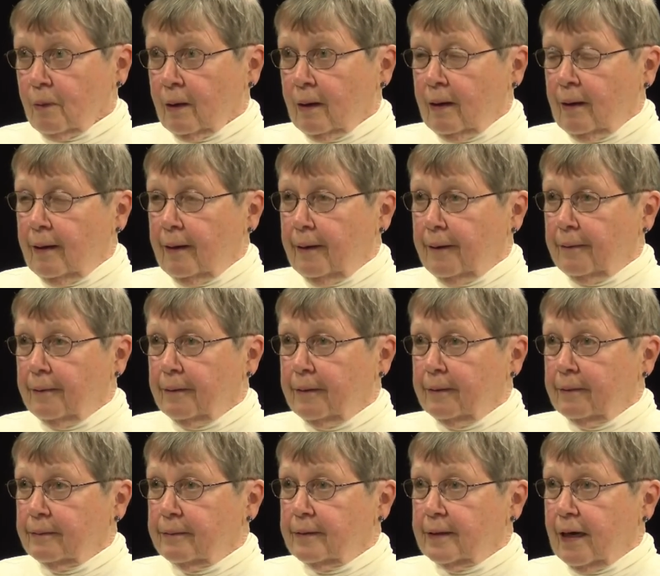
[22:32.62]
Uh,
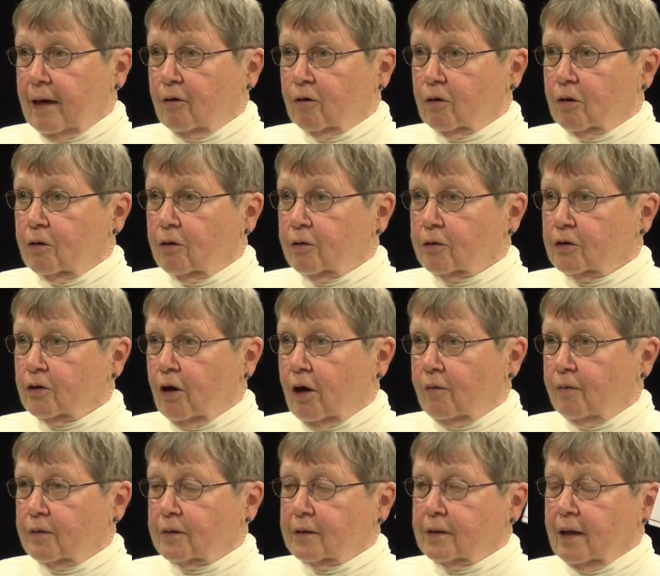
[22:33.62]
town clerk's
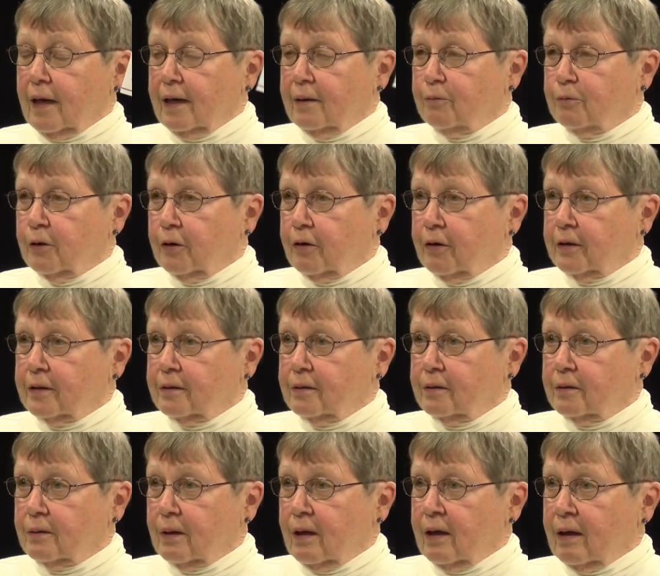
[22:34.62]
office,
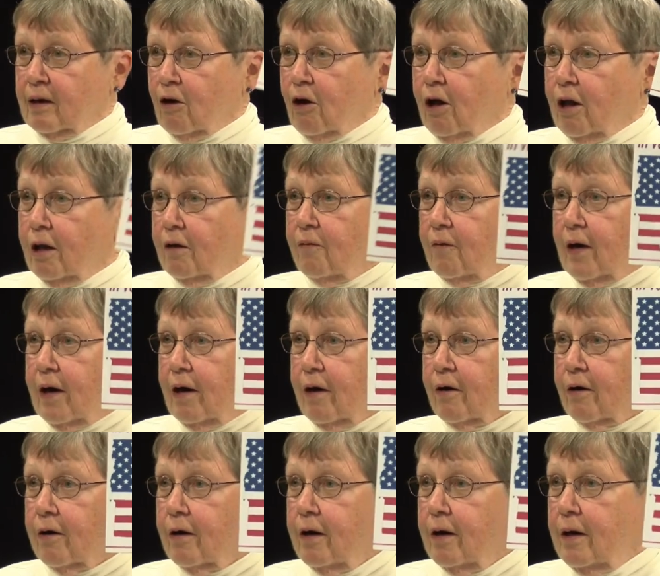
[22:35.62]
libraries, at all of
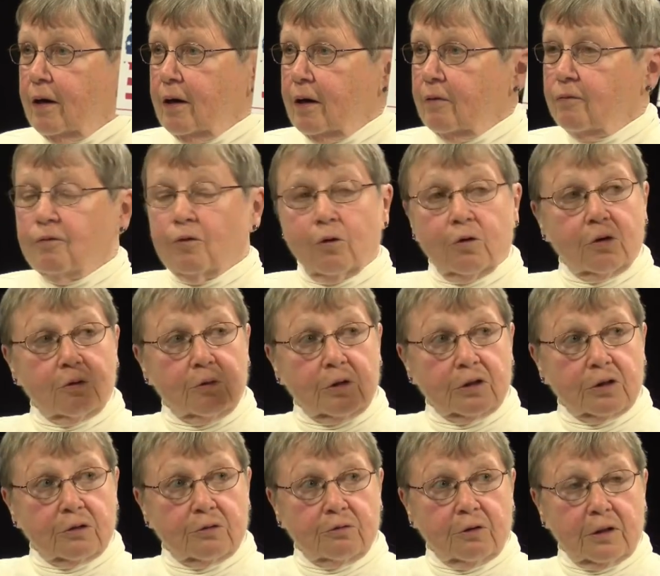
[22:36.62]
our voter
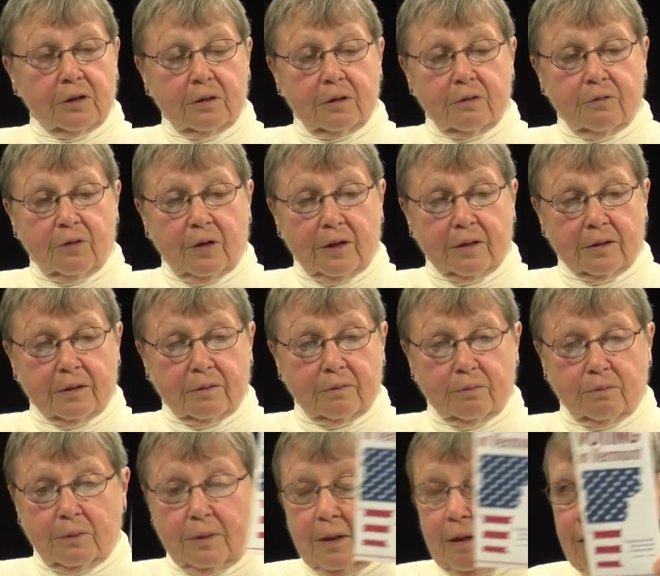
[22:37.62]
registration events,
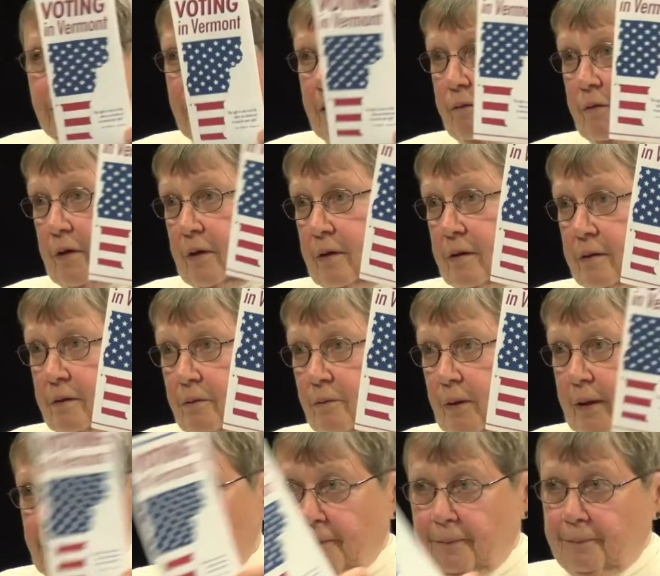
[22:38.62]
we are giving these
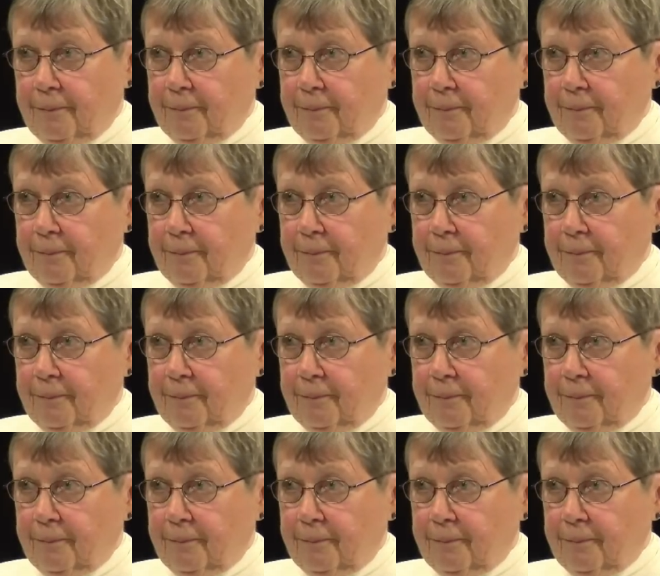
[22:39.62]
away.